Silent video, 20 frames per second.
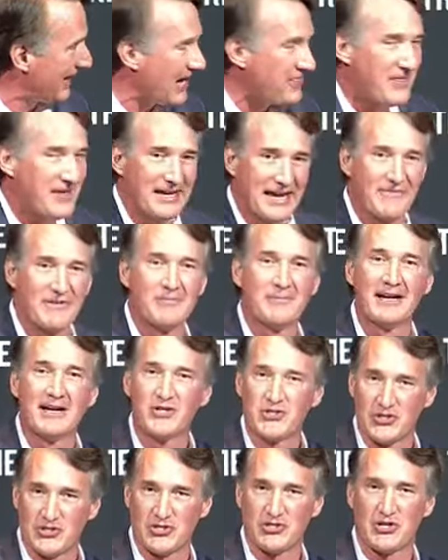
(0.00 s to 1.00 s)
I think everybody
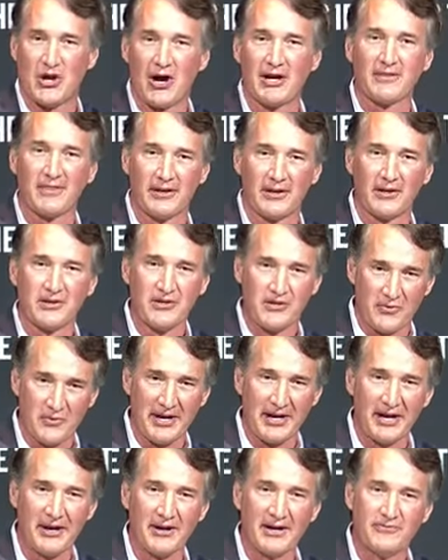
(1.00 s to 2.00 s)
should start their
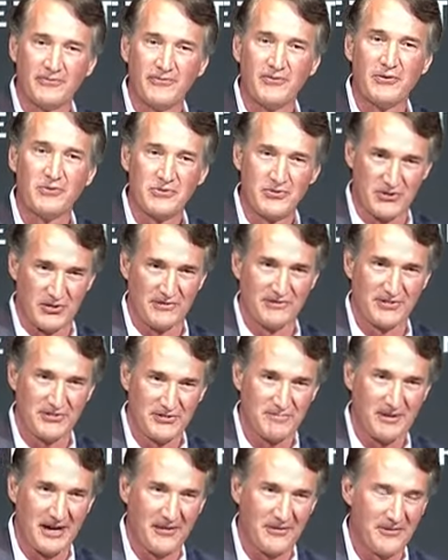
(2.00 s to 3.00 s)
career in food service,
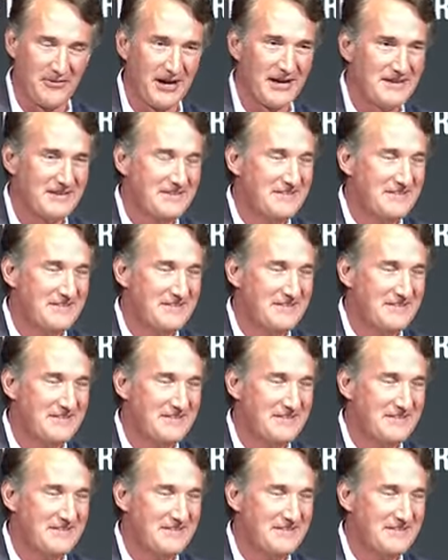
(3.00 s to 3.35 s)
by the way.